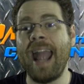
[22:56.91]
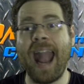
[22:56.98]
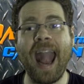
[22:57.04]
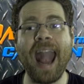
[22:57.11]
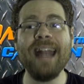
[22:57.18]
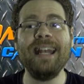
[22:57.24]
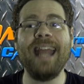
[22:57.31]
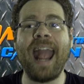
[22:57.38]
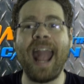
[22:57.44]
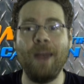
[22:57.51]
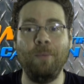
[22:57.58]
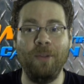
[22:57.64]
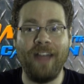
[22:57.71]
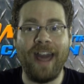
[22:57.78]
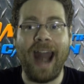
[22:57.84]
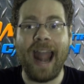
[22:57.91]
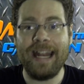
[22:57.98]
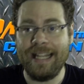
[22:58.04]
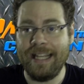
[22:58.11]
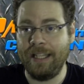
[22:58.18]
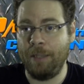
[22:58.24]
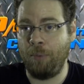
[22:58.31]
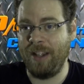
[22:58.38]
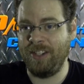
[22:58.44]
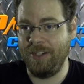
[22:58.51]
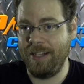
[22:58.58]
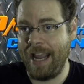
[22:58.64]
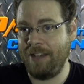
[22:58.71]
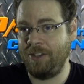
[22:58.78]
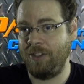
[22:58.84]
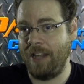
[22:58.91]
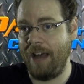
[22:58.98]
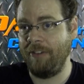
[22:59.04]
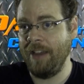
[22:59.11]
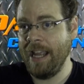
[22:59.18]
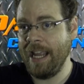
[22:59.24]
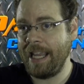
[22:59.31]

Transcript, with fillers: head to head with that idea in the present day stuff.